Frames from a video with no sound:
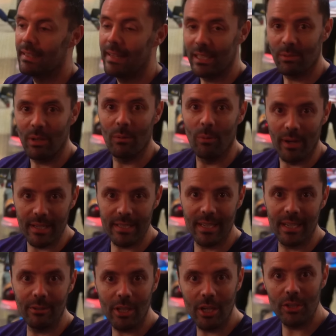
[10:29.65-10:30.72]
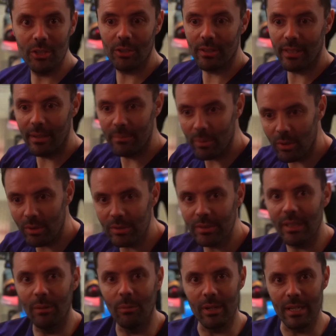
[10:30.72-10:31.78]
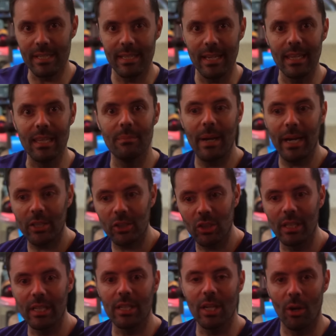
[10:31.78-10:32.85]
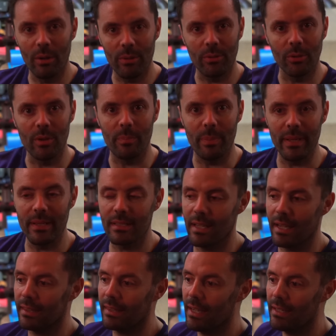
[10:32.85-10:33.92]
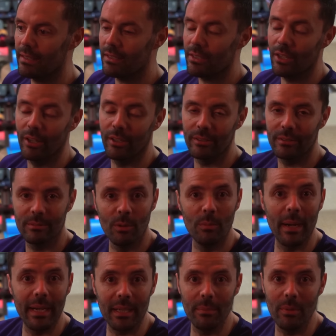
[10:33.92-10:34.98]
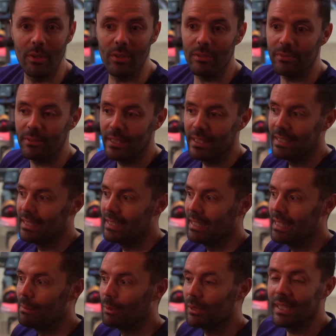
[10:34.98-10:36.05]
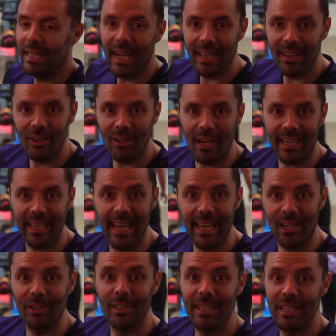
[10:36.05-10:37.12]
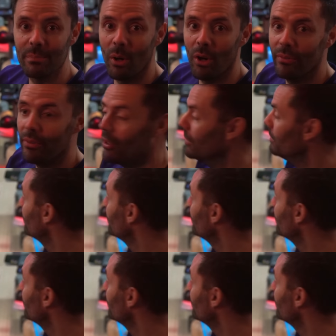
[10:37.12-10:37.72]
That's what I want to see with those urethane balls. See them actually going through the pins like that. We'll make a move. We'll see how long I can hang on to this ball for.